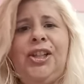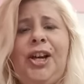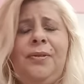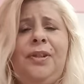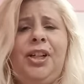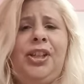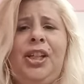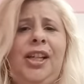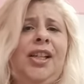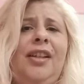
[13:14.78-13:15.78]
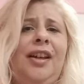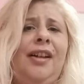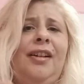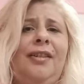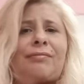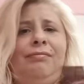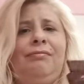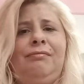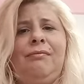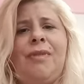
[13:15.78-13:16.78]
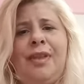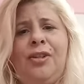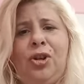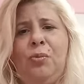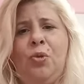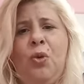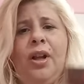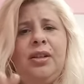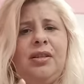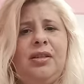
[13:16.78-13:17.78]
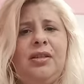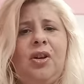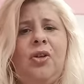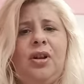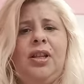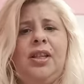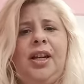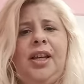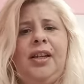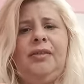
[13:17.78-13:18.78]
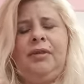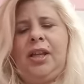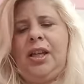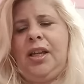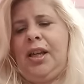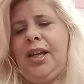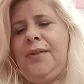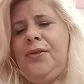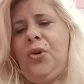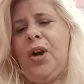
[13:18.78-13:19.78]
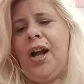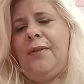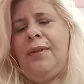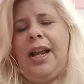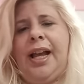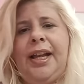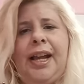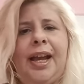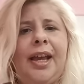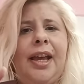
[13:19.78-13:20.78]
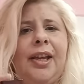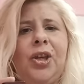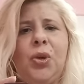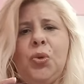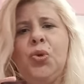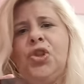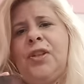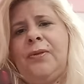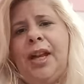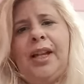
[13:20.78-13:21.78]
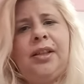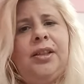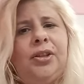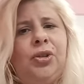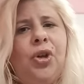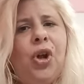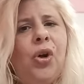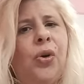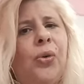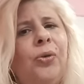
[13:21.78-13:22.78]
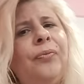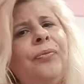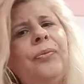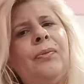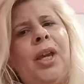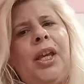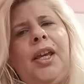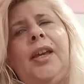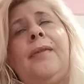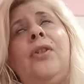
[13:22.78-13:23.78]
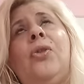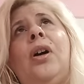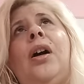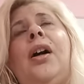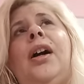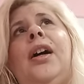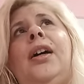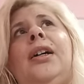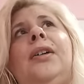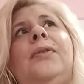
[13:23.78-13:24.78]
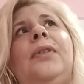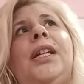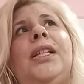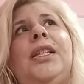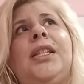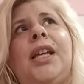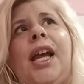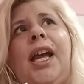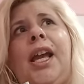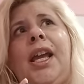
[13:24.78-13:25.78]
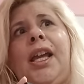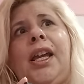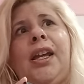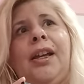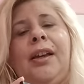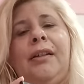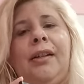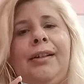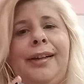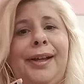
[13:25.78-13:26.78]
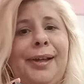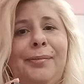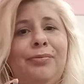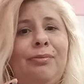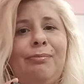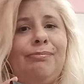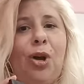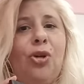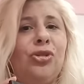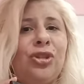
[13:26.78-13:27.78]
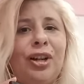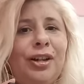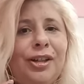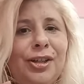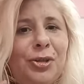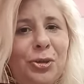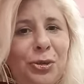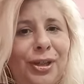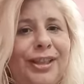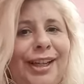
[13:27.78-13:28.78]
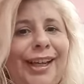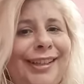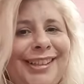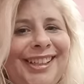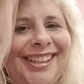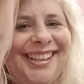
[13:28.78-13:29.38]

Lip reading: definitely they are the top ones. Honestly, if you have like a huge event to go, if you have, let's say, Oscars to attend,